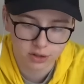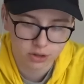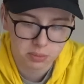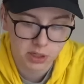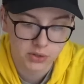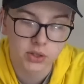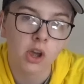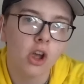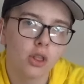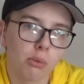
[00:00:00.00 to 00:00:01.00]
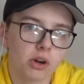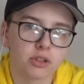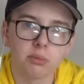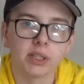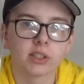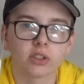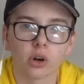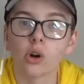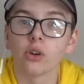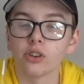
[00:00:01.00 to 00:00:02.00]
just because the rares and mythics are
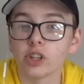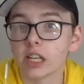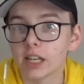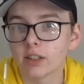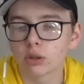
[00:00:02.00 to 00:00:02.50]
harder to get,